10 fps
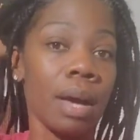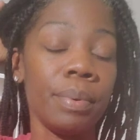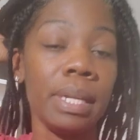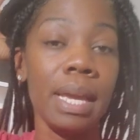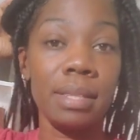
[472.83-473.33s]
I
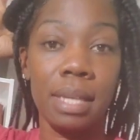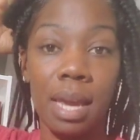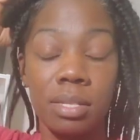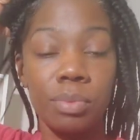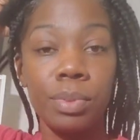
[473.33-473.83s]
went and got the
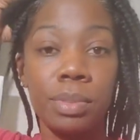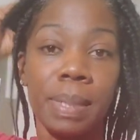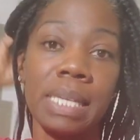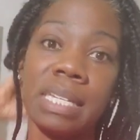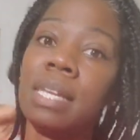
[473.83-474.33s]
caster wheels
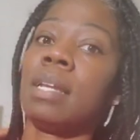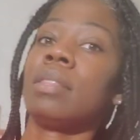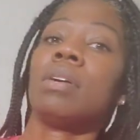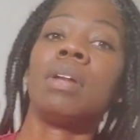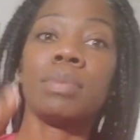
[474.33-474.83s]
because, again, I
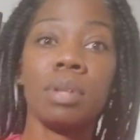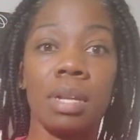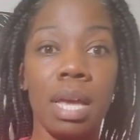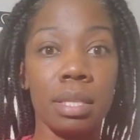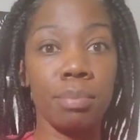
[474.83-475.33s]
thought I was going
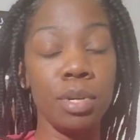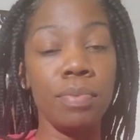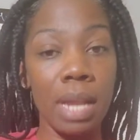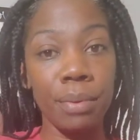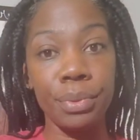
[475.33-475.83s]
to have to move
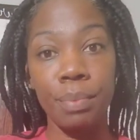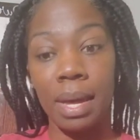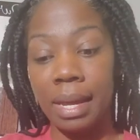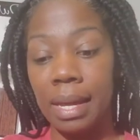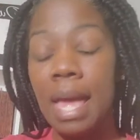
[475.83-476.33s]
it out the
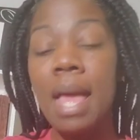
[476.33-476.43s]
way.